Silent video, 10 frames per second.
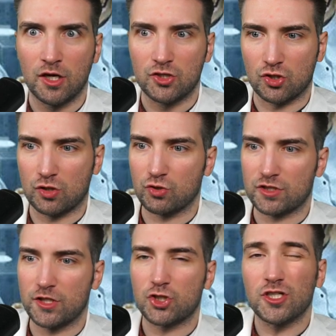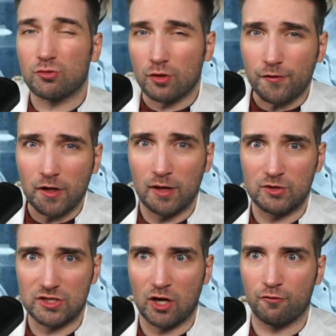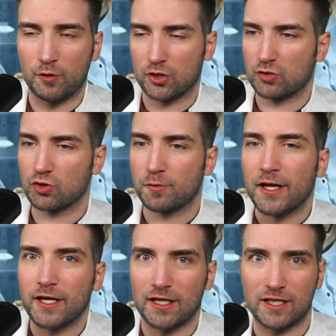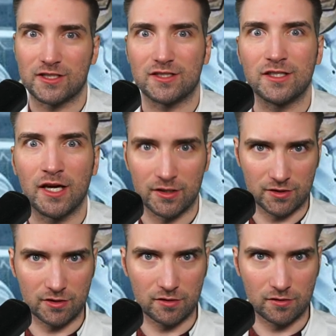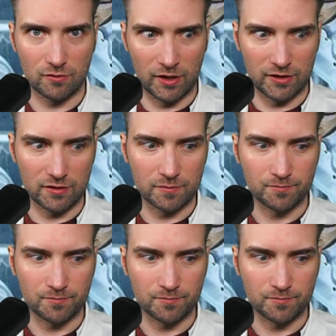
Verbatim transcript: So he was literally griefing himself because he was playing it like it's C S, right?